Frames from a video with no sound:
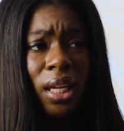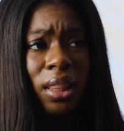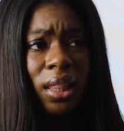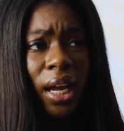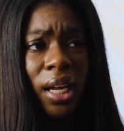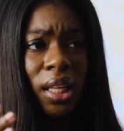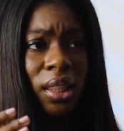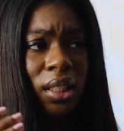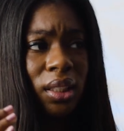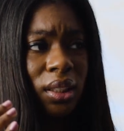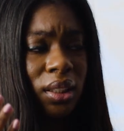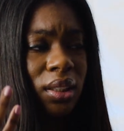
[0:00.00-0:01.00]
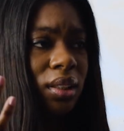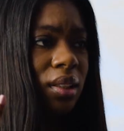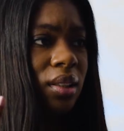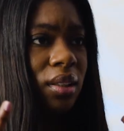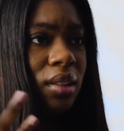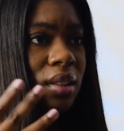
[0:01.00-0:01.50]
They like the
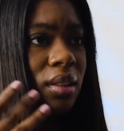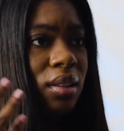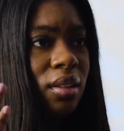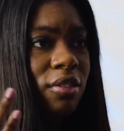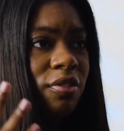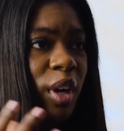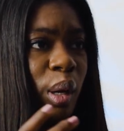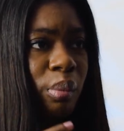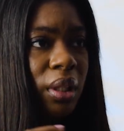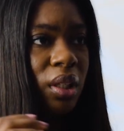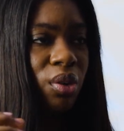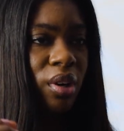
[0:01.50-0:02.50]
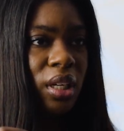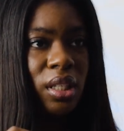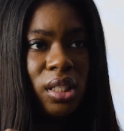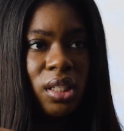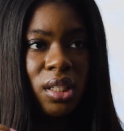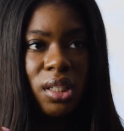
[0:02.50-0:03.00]

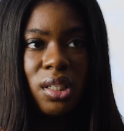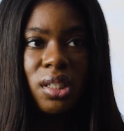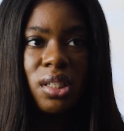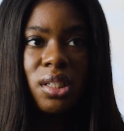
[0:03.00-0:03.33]
family-oriented